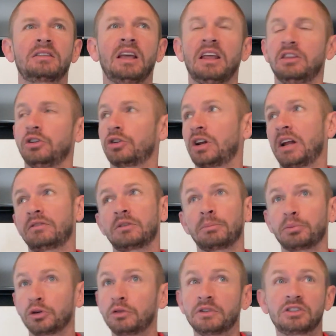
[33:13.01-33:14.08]
and you're going to have to
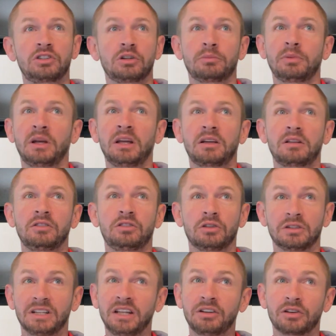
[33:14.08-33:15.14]
prove it to your bank, to
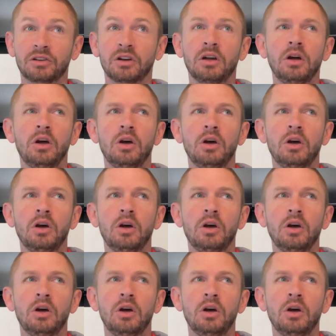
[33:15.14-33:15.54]
your lender,